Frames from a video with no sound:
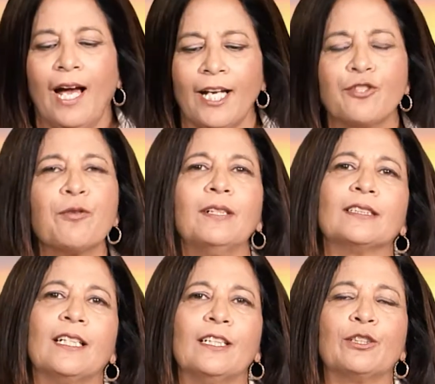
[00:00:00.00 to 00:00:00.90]
I
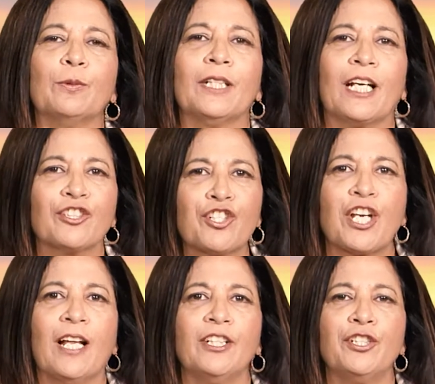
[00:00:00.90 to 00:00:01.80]
trust that this word has
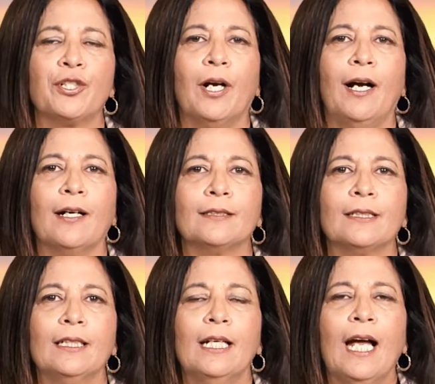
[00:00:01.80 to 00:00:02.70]
challenged your
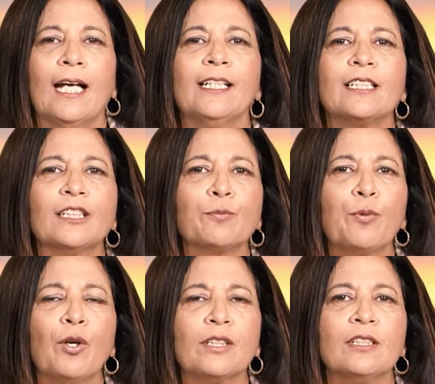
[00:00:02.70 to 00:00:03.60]
heart, and it has
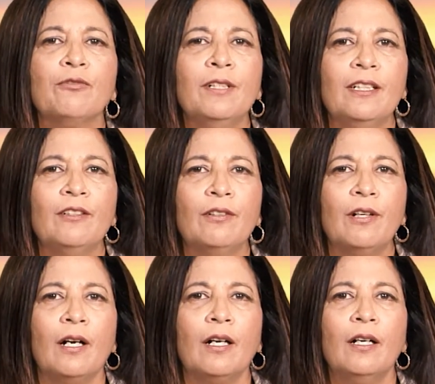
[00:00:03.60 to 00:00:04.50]
brought
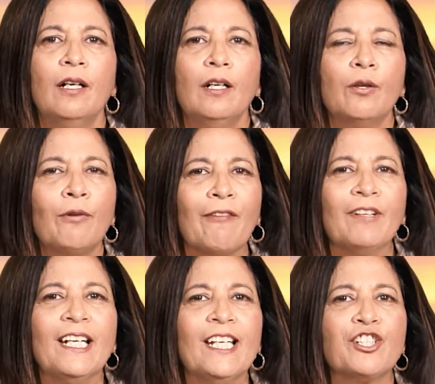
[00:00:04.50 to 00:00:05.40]

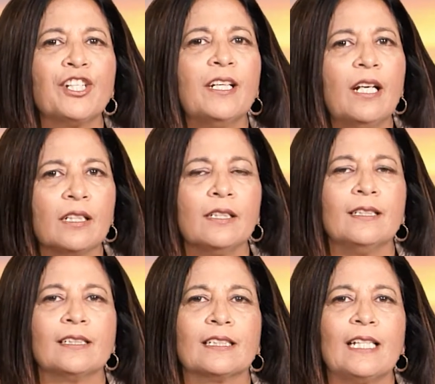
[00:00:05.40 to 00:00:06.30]
revelation and
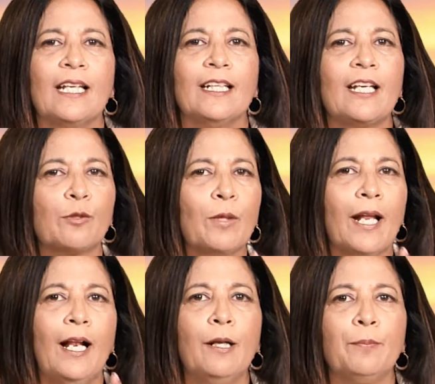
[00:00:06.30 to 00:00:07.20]
understanding that
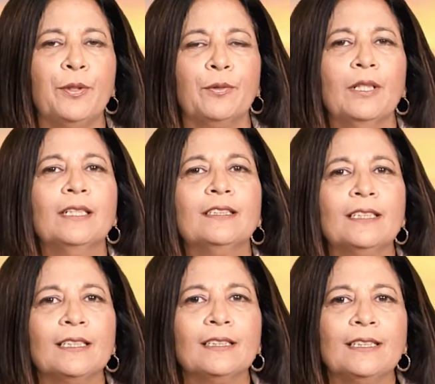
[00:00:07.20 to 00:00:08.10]
will help you
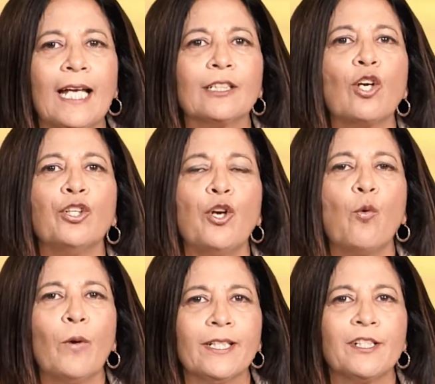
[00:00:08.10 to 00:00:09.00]
to get on
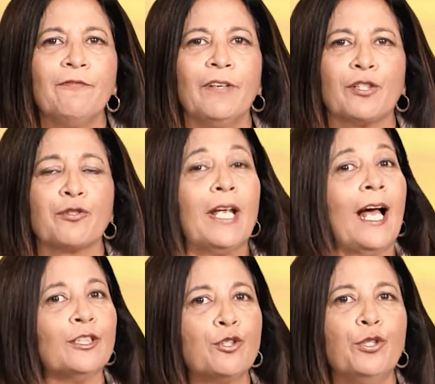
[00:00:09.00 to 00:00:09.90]
your way to victory
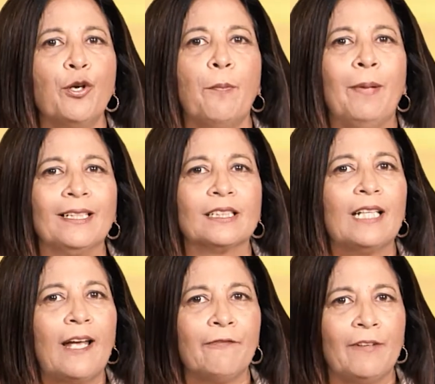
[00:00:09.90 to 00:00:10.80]
and to your
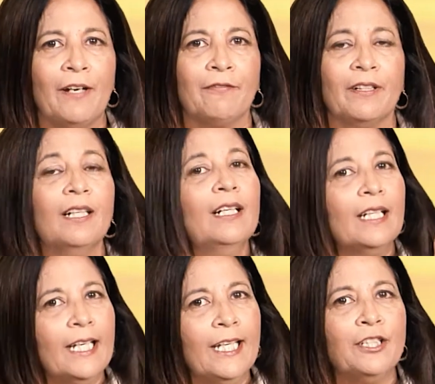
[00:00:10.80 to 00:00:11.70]
best life ever
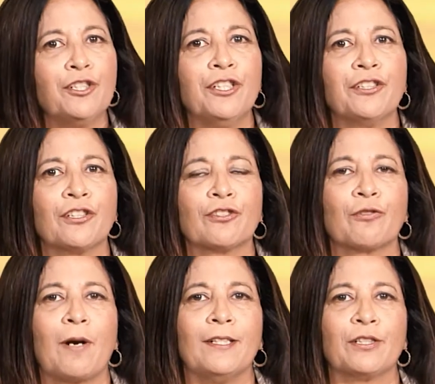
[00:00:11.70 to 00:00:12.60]
in Jesus
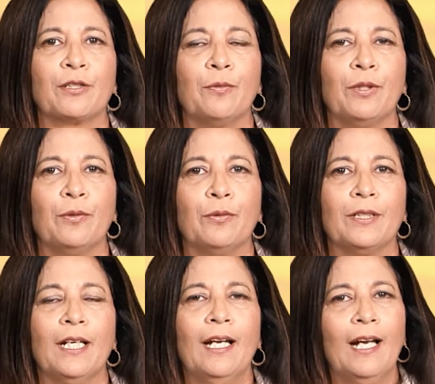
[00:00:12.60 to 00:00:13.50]
Christ our
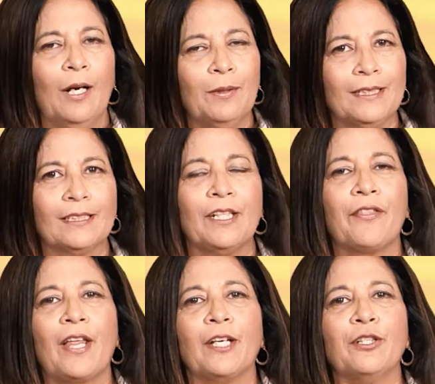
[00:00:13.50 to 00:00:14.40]
Lord. I want to say
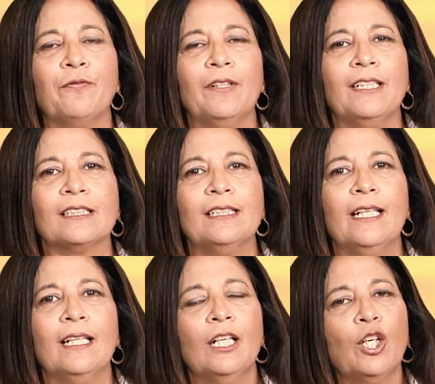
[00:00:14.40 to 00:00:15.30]
thank you for
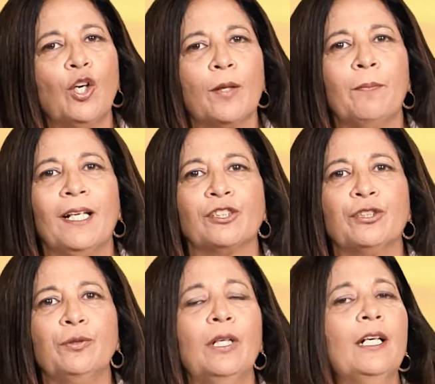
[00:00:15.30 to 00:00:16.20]
listening. God
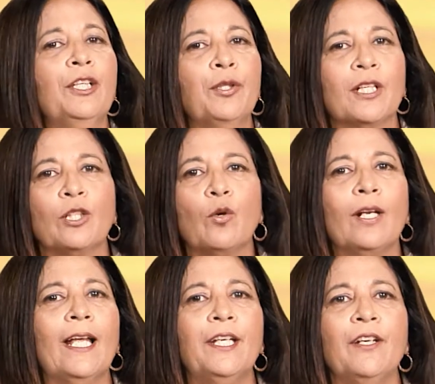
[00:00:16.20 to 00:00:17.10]
bless you. You can
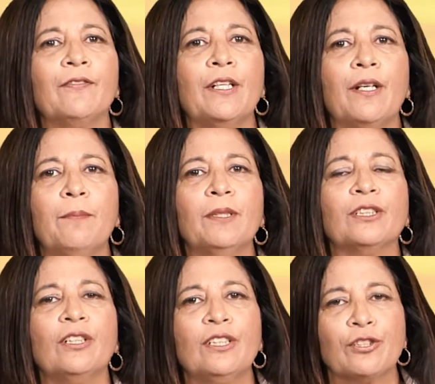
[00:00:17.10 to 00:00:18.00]
call any of the
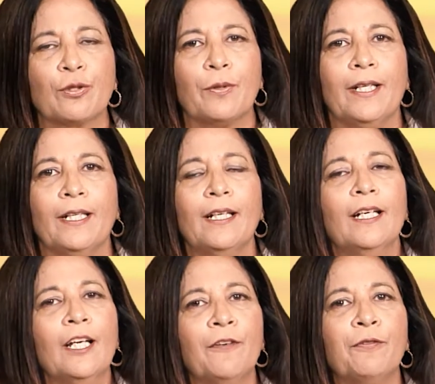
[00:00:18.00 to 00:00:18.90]
numbers on the screen
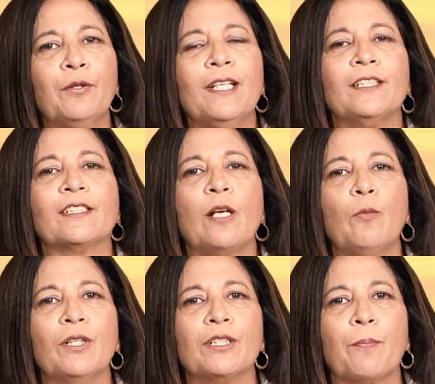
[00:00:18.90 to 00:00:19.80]
if you need
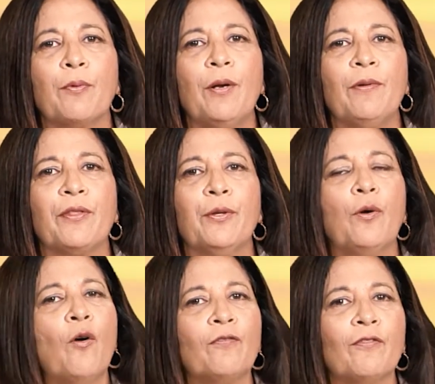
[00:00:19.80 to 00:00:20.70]
someone to pray with you
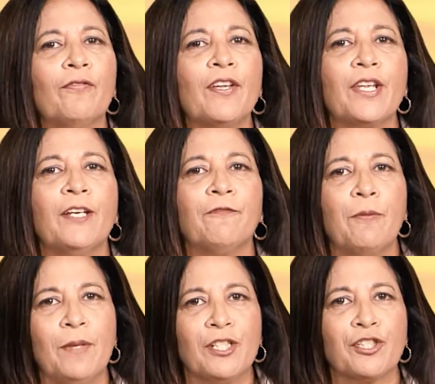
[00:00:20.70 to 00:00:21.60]
or for further
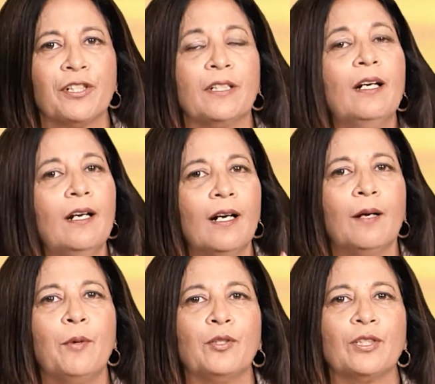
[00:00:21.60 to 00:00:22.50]
information
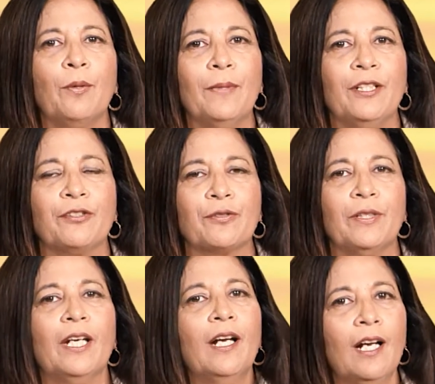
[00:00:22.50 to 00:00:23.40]
about our
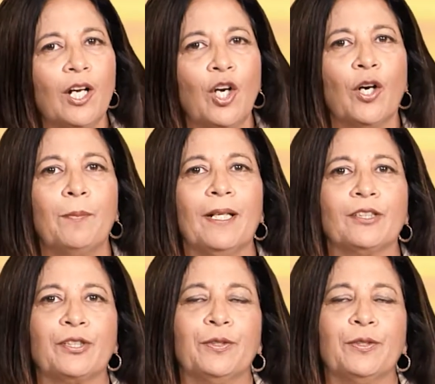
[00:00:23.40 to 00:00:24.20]
ministry. God bless